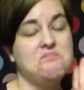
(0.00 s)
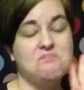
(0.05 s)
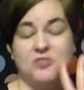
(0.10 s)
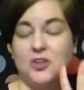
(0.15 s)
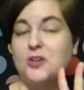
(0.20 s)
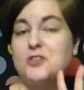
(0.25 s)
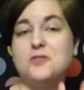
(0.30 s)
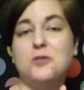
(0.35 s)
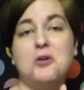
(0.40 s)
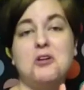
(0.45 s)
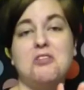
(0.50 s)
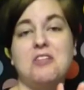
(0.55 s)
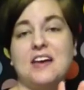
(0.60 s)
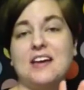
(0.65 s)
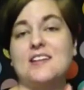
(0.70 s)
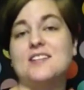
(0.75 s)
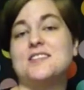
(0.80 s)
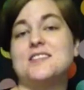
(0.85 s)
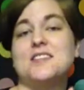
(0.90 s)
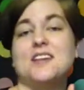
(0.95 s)
Those four
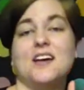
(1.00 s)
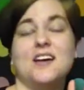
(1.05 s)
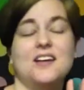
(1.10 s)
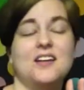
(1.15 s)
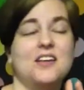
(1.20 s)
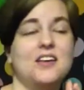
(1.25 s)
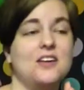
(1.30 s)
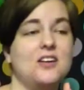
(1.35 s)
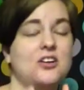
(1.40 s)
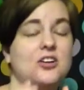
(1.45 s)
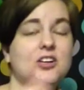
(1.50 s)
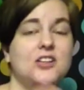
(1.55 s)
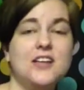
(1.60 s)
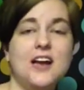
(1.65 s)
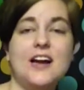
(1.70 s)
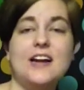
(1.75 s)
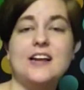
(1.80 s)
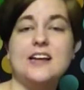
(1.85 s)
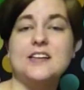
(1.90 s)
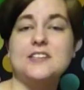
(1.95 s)
things. Good
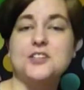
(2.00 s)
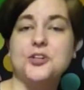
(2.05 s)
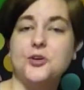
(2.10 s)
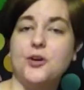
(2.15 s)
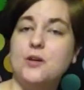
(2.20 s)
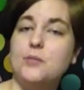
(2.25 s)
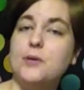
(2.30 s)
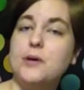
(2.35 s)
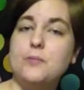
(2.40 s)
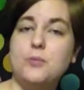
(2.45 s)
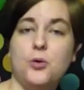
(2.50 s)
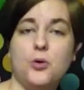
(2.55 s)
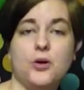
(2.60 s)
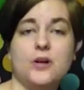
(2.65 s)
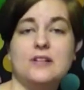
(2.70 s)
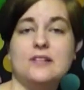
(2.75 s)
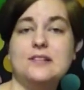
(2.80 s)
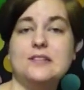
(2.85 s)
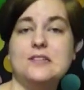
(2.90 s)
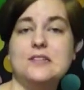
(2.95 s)
lighting is incredibly
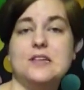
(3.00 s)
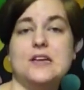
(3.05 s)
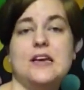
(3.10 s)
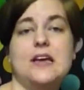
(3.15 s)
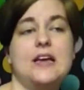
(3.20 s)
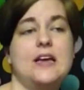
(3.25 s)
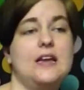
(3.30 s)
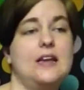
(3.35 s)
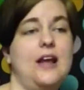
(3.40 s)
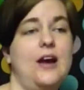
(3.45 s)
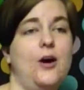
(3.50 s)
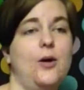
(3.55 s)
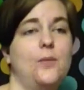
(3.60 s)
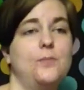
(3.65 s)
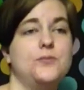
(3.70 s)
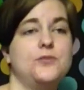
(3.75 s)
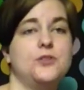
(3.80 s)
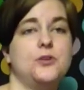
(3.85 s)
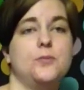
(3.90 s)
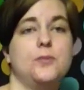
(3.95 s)
important. It
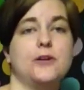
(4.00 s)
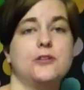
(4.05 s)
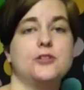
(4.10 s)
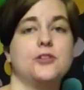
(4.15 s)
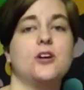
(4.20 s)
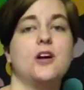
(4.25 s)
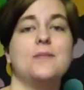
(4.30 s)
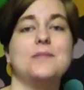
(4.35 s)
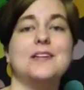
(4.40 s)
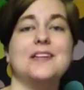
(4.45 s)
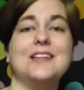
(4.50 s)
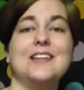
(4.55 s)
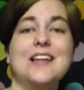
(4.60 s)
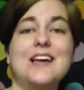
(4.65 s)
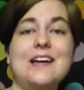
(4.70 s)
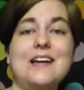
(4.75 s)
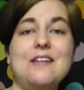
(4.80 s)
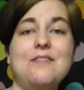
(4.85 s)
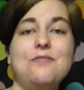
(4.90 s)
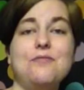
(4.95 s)
helps your picture come to
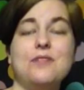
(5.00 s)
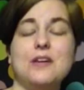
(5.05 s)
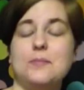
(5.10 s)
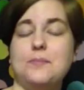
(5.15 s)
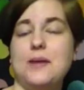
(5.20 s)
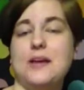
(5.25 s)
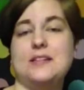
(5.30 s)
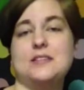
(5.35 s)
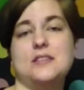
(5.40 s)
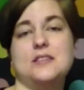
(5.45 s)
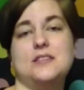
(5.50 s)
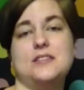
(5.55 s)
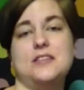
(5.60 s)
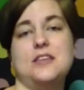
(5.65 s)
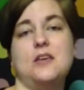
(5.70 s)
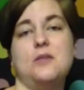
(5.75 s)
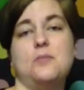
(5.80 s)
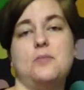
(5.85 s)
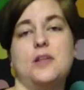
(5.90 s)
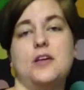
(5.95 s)
life. It makes it
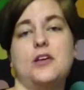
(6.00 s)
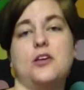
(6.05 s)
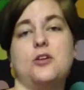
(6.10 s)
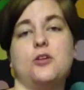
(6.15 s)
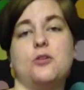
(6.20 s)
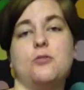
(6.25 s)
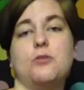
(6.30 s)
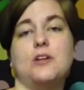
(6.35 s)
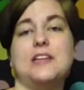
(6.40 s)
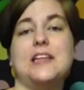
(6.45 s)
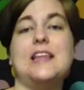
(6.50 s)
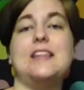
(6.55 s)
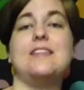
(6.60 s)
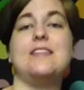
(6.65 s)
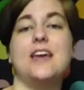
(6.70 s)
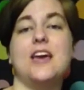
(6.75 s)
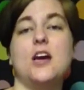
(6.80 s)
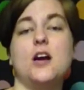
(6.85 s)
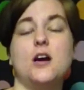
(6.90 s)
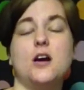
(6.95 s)
seem like you're really
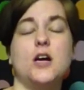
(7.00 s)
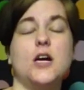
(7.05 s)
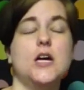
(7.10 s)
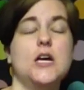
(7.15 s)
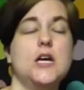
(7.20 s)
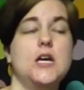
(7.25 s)
there.